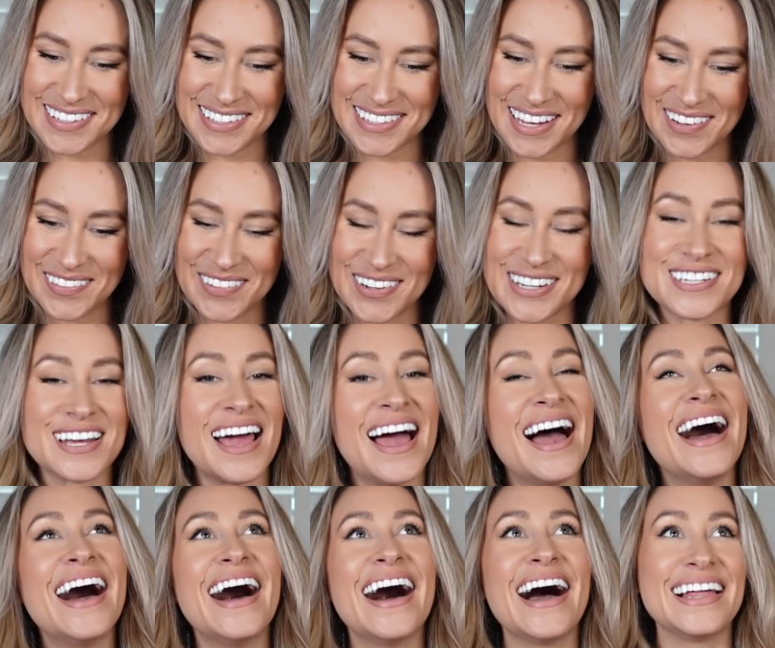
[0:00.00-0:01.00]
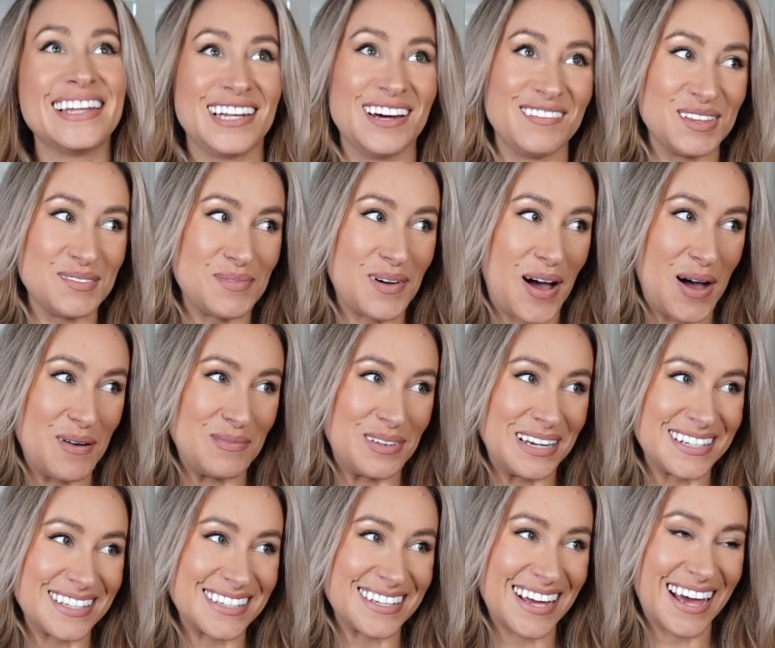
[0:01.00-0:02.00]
selfish. I love the Bahamas.